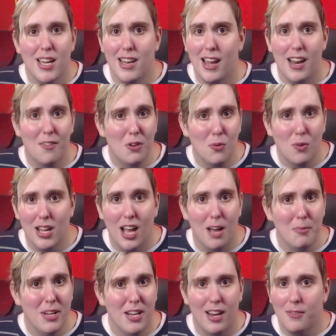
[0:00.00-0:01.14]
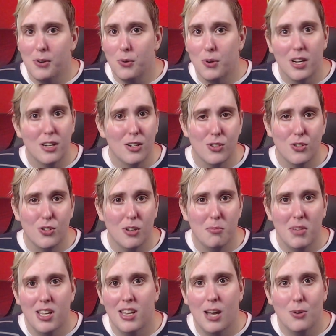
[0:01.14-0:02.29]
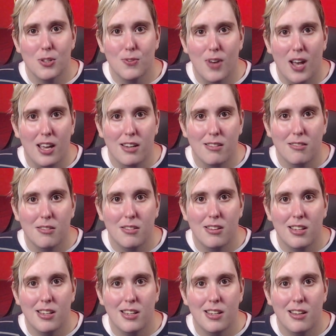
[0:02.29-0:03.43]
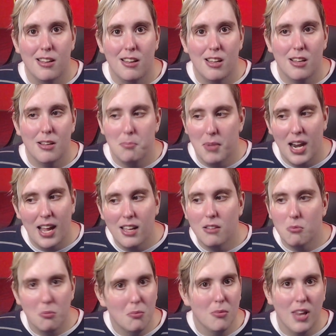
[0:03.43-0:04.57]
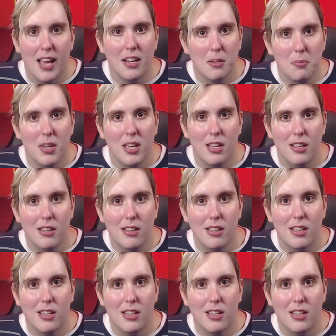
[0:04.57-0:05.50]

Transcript: And not everyone got me, not everyone understood me, and that was fine. But I liked me.